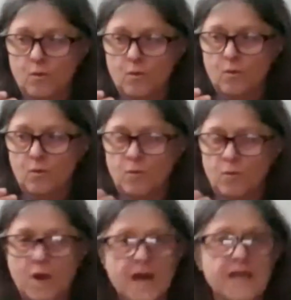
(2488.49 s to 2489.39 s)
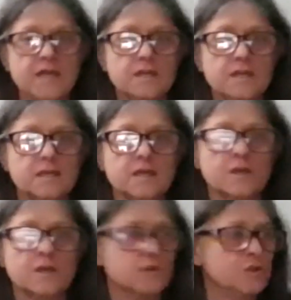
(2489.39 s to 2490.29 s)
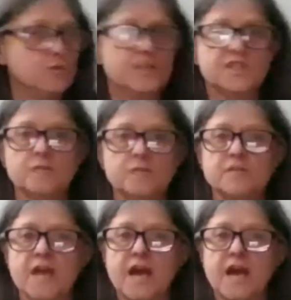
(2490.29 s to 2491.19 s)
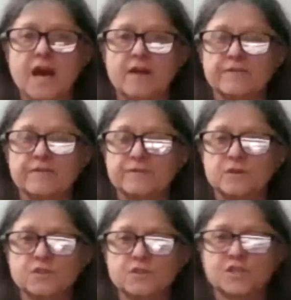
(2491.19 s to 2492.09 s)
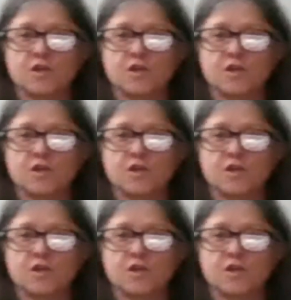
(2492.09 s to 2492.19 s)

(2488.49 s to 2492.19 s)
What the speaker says: why do we seem to have so